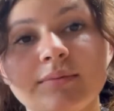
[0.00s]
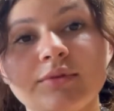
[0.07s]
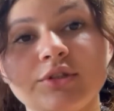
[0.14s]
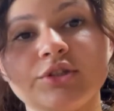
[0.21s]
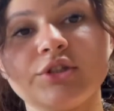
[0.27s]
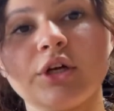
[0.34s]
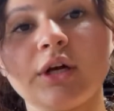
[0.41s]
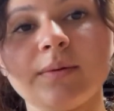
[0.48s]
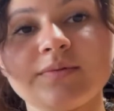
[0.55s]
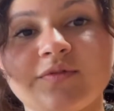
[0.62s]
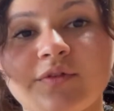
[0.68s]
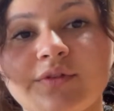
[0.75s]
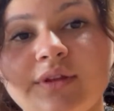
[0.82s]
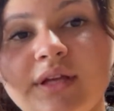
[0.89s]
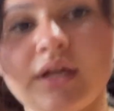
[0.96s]
the stirrups
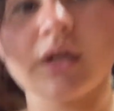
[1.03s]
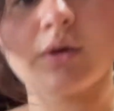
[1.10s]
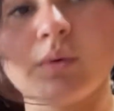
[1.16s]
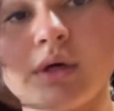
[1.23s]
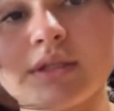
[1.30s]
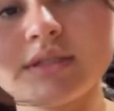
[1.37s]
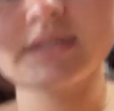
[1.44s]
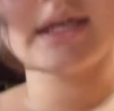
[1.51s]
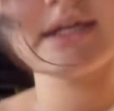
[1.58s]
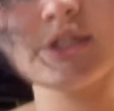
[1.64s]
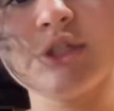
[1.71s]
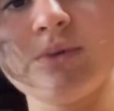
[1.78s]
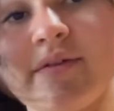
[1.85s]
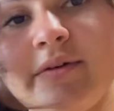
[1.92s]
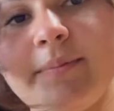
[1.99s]
for the young ones. I
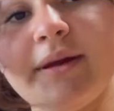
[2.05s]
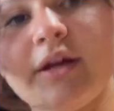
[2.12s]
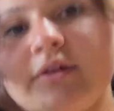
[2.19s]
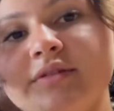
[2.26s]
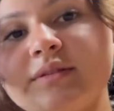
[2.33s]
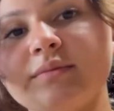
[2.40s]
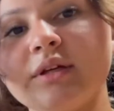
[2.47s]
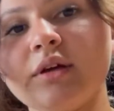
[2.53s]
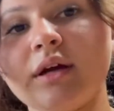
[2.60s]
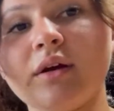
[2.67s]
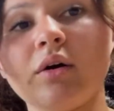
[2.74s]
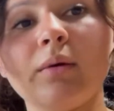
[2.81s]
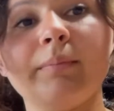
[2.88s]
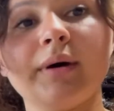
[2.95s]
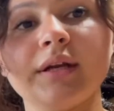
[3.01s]
do have a pair of something I
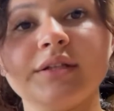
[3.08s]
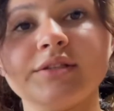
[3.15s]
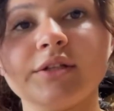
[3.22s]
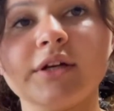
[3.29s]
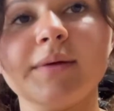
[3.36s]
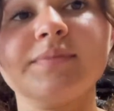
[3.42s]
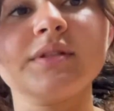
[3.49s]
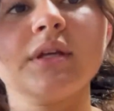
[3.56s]
call buddy stirrups,